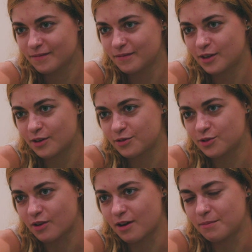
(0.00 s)
you know.
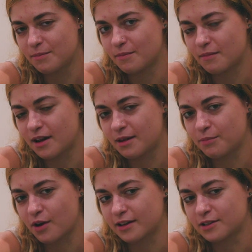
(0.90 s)
So I
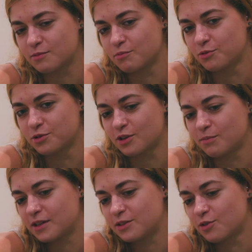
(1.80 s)
practice most
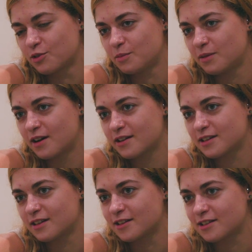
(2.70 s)
on my circle blocks,
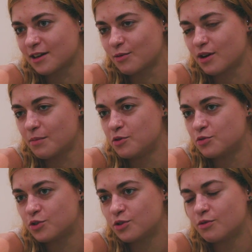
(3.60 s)
and that's like what I'm
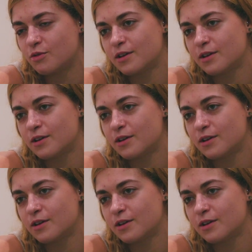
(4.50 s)
used to.